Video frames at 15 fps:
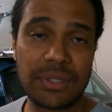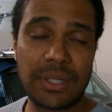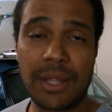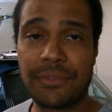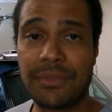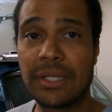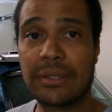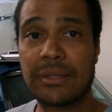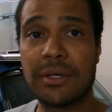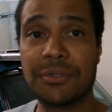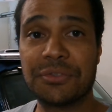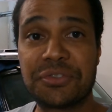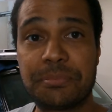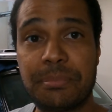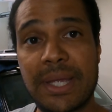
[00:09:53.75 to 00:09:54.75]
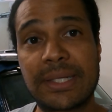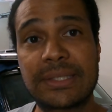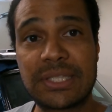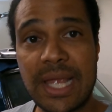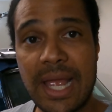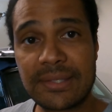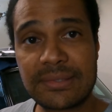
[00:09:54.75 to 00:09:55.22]
And I think their spec
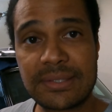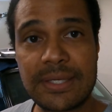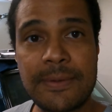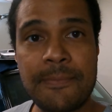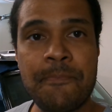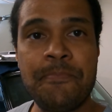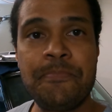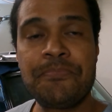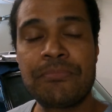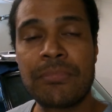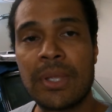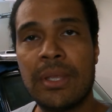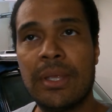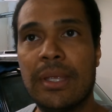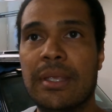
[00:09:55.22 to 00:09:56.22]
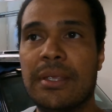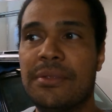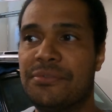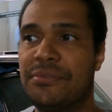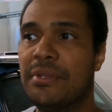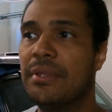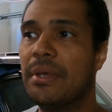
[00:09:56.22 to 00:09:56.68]
chassis
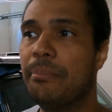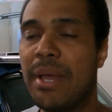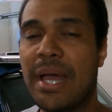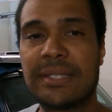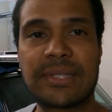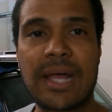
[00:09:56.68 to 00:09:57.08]
is the best